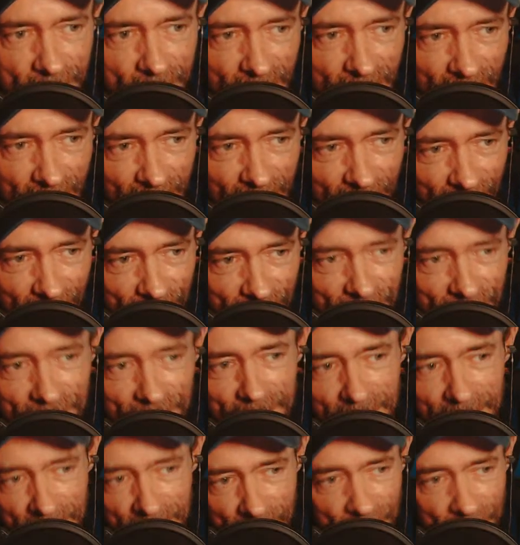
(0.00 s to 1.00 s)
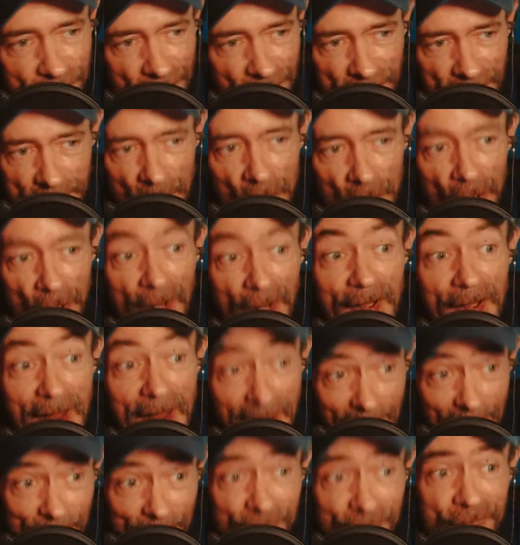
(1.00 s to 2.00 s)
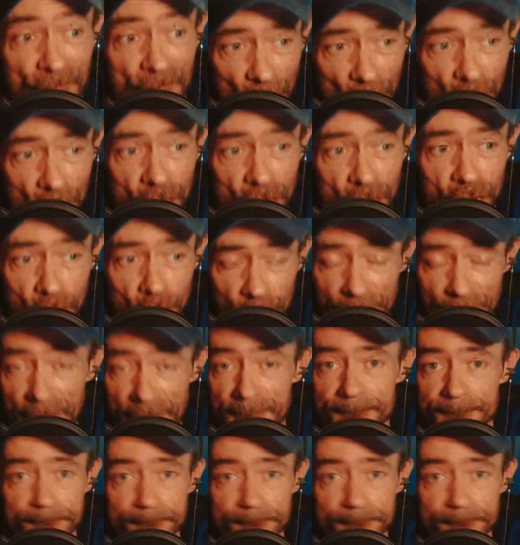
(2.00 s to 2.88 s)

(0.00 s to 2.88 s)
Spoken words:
Yes. City Monk, an absolute unit.